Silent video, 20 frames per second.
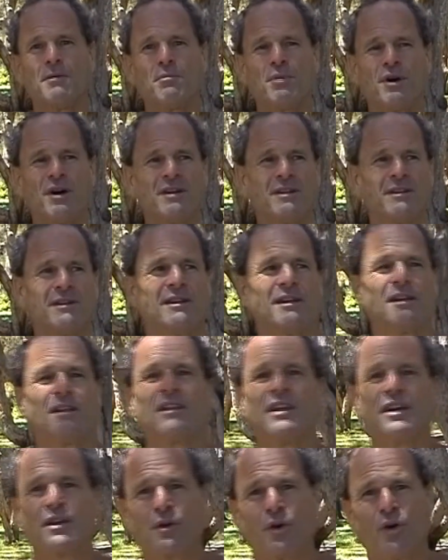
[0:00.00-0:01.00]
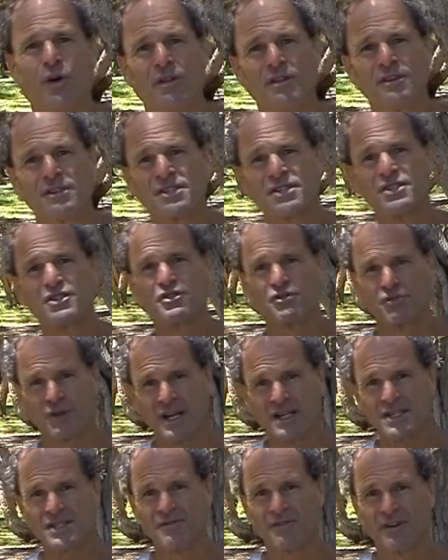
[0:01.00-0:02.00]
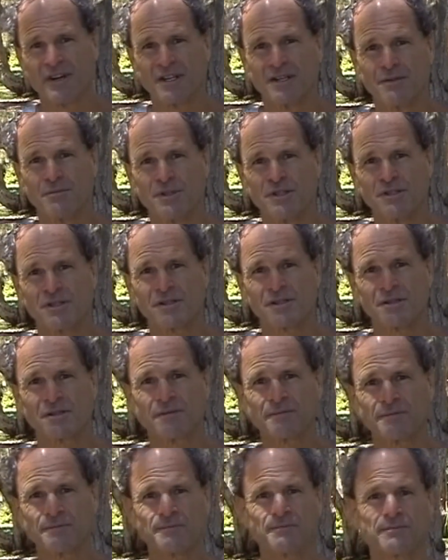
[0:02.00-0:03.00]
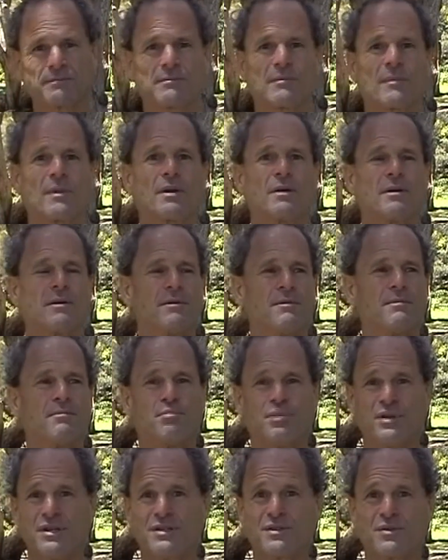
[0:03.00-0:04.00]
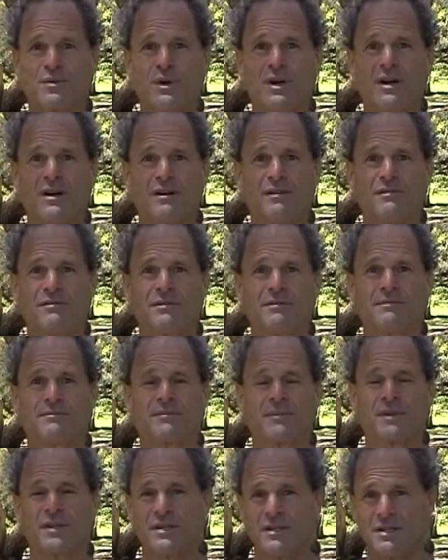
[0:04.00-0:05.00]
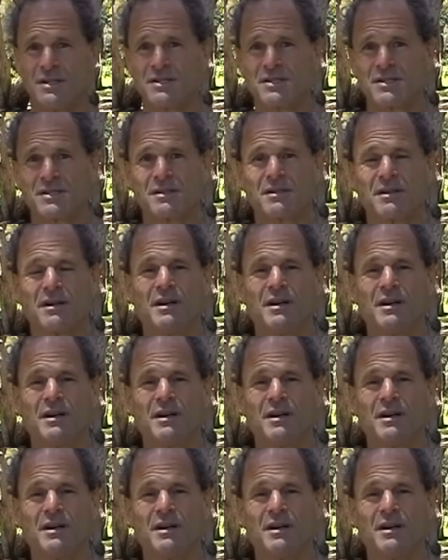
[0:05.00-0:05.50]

But like all the stress vitamins, B12 is